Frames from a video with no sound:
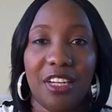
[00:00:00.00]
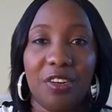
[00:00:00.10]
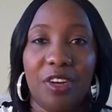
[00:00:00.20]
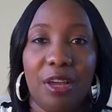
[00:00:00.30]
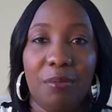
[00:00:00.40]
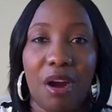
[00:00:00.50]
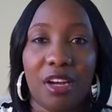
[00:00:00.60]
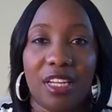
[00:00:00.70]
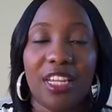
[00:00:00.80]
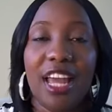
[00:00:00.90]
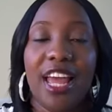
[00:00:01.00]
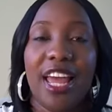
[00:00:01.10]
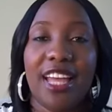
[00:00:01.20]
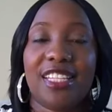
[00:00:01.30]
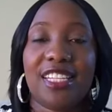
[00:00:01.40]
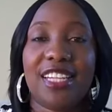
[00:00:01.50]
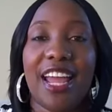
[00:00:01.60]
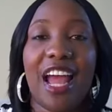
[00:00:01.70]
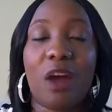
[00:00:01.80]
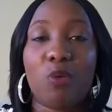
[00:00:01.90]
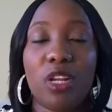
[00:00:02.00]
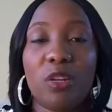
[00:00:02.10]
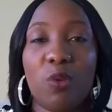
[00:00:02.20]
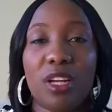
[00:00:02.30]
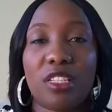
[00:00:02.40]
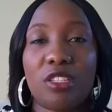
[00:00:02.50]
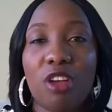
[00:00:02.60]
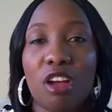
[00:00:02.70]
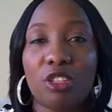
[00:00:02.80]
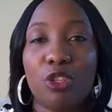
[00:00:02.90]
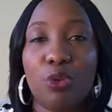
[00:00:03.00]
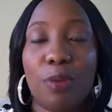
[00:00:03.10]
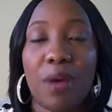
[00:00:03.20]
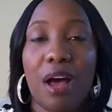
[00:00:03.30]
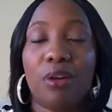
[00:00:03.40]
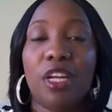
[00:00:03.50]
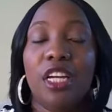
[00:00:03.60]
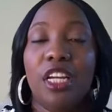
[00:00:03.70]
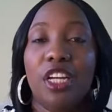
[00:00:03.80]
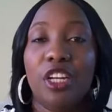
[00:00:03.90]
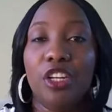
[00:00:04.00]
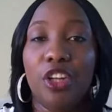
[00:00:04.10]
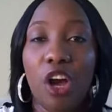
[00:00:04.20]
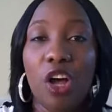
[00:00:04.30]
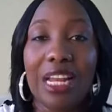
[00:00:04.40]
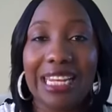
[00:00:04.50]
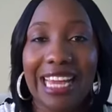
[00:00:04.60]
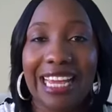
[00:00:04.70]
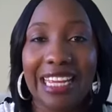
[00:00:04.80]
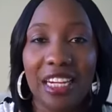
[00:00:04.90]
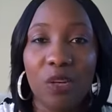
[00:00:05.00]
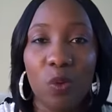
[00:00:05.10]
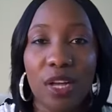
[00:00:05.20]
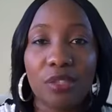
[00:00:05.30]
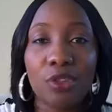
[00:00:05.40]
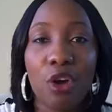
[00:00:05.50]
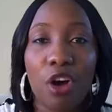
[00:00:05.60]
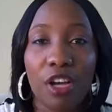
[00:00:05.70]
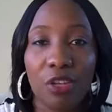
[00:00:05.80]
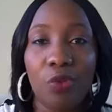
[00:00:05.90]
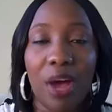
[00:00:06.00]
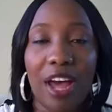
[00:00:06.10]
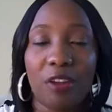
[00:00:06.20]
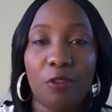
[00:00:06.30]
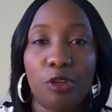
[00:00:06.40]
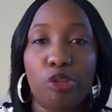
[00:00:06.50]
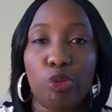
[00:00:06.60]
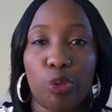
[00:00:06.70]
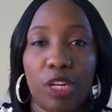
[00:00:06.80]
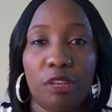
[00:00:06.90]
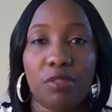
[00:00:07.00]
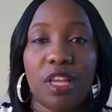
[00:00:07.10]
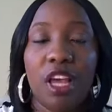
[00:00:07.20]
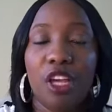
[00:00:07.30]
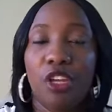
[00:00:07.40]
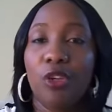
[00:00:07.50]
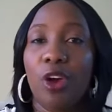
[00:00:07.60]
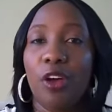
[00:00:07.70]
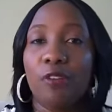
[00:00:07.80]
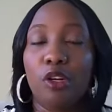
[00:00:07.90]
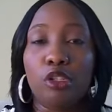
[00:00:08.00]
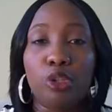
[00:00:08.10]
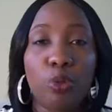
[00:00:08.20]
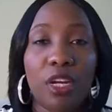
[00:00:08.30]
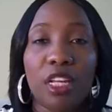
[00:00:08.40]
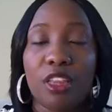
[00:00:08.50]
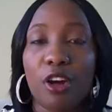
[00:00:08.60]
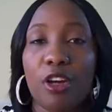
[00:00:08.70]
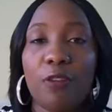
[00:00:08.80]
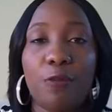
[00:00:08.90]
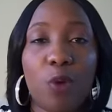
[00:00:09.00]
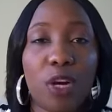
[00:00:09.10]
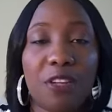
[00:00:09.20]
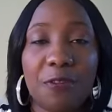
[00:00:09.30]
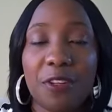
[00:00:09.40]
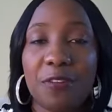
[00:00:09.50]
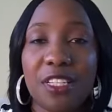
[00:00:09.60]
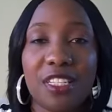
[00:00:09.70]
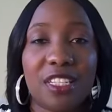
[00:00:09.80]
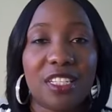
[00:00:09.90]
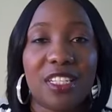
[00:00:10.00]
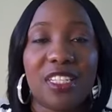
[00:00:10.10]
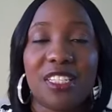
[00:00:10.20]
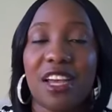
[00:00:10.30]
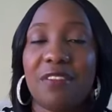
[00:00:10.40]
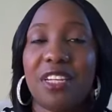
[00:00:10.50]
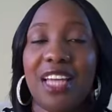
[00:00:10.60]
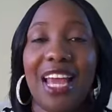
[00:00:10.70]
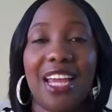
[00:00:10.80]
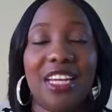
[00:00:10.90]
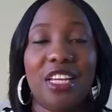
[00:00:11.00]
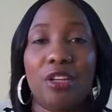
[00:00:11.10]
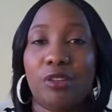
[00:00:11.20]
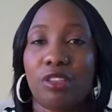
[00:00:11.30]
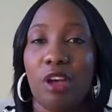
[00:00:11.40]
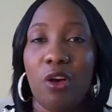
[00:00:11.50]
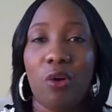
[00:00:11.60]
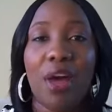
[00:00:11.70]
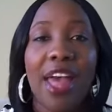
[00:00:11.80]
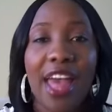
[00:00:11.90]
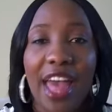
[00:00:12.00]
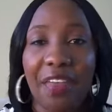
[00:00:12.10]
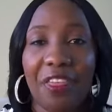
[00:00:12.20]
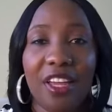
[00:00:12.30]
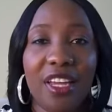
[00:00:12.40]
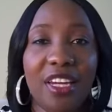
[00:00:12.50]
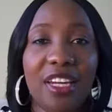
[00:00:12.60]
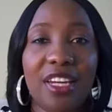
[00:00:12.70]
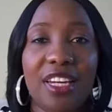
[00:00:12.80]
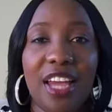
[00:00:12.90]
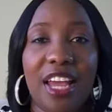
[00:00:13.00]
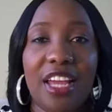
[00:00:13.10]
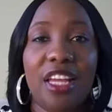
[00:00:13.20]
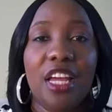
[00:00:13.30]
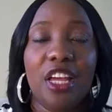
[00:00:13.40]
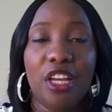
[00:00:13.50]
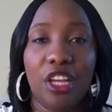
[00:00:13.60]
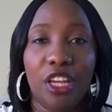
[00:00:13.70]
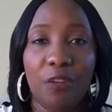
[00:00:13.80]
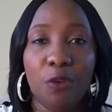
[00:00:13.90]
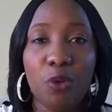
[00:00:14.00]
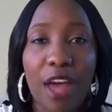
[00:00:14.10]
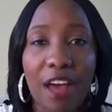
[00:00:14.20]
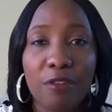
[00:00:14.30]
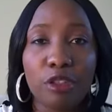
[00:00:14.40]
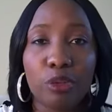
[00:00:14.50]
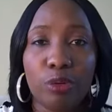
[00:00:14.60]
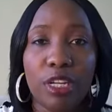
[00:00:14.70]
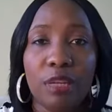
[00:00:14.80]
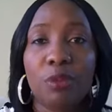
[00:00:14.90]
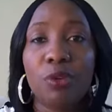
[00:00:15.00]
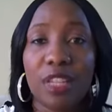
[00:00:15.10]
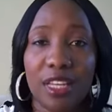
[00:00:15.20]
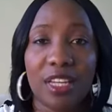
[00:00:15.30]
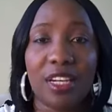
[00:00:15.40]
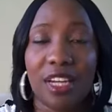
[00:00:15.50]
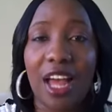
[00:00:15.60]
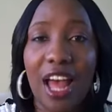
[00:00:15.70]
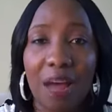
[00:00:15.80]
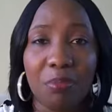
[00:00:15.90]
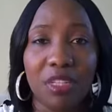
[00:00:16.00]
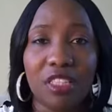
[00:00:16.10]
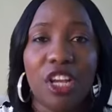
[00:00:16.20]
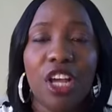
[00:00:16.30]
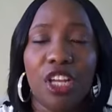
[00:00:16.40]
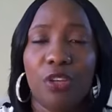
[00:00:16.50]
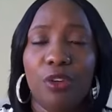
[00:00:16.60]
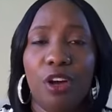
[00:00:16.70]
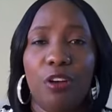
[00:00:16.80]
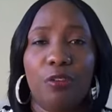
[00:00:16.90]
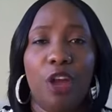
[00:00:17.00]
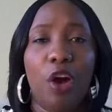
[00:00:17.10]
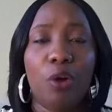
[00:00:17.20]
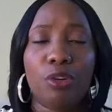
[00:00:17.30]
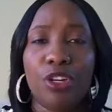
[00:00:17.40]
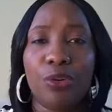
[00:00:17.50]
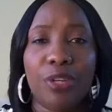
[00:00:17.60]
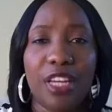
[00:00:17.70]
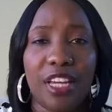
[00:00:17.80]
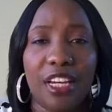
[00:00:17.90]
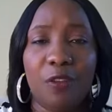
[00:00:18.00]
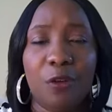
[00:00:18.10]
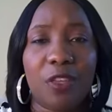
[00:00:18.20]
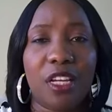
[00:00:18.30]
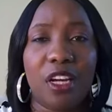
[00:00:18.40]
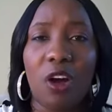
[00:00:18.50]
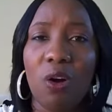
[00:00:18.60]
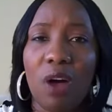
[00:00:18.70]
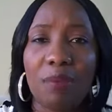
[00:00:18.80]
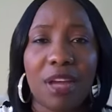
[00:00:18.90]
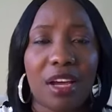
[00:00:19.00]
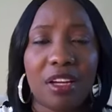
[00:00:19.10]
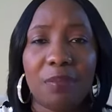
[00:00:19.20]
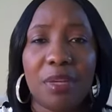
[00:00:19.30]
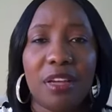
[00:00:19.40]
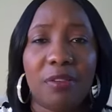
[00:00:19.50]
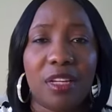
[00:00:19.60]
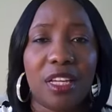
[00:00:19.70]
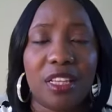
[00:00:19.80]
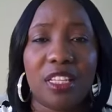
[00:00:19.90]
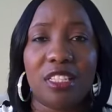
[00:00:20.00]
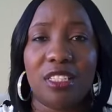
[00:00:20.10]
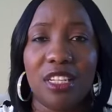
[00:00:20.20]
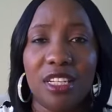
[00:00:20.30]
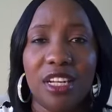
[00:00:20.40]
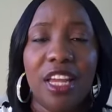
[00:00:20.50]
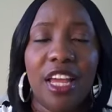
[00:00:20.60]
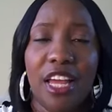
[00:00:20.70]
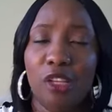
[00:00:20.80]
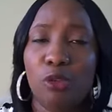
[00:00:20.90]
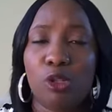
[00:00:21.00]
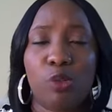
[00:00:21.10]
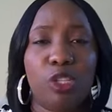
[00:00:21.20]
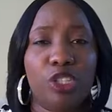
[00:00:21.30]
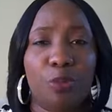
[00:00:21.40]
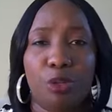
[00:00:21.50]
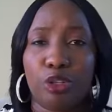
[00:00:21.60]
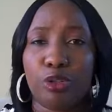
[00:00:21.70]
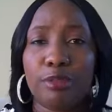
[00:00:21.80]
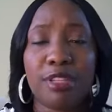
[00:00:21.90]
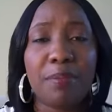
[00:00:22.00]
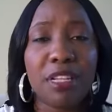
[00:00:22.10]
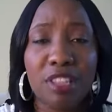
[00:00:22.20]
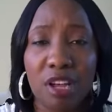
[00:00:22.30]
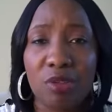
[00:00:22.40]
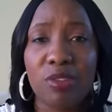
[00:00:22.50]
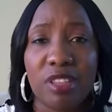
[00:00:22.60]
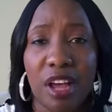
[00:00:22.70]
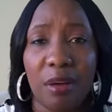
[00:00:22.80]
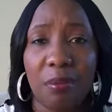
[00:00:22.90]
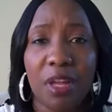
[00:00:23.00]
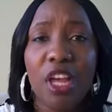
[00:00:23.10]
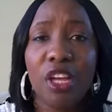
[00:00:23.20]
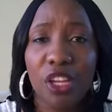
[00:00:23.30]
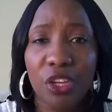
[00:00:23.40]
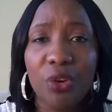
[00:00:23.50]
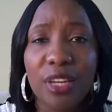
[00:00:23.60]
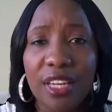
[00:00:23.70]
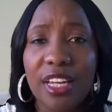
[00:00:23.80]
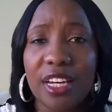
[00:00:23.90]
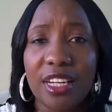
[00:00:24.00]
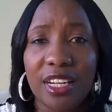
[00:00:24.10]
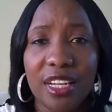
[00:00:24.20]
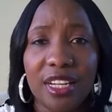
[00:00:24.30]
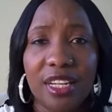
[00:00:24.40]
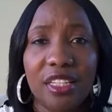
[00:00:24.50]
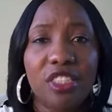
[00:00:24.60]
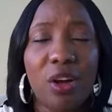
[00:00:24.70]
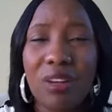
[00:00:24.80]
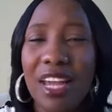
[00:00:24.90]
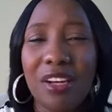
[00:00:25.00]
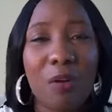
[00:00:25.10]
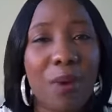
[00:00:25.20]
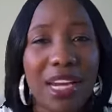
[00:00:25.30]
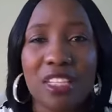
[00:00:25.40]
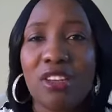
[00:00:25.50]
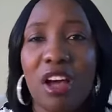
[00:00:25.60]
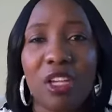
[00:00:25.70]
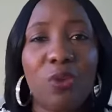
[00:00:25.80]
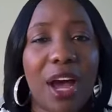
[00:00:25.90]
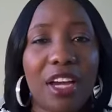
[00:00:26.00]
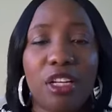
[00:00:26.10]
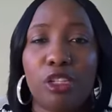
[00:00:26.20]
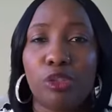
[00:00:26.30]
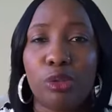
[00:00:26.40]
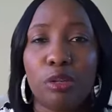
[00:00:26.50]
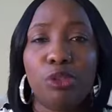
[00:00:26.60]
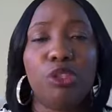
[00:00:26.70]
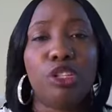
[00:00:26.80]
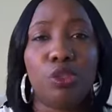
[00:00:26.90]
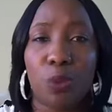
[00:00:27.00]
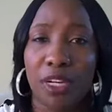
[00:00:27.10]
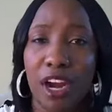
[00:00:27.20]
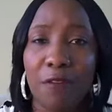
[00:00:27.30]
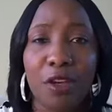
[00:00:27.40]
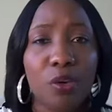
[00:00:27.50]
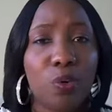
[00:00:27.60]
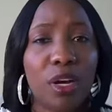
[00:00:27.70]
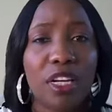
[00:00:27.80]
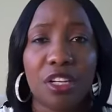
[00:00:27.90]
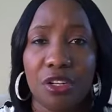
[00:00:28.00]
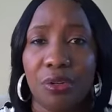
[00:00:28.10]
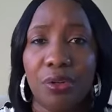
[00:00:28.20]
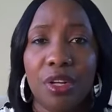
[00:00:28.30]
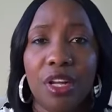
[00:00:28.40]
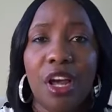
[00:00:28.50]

and internet marketing. And today I really wanted to talk to you about don't let anyone talk you out of your dreams. You know, if you're twenty, thirty, forty, fifty, sixty, seventy, eighty years old, at the end of the day, if you have a dream, you can get it accomplished. You know, the older you get, if you're thinking, oh, I'm not going to be able to get this done, and you switch up your dreams, let me tell you something. You can get it done. Don't let nobody talk you out of your dreams. You can do whatever you want to do.